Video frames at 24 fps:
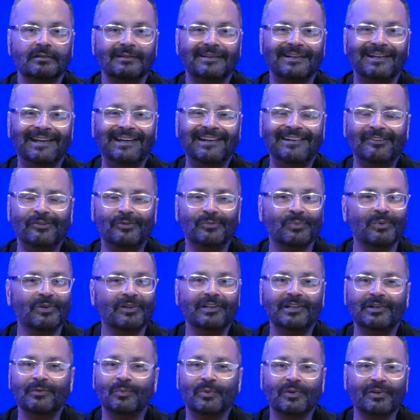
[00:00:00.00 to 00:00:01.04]
I don't
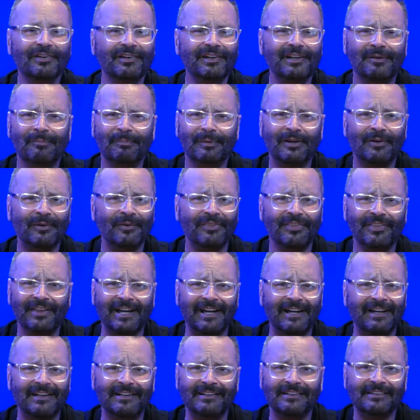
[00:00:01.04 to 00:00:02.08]
really worry about
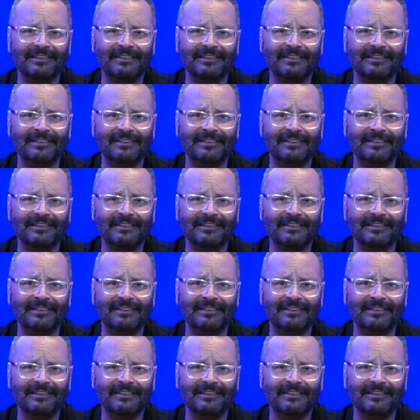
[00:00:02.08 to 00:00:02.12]
that.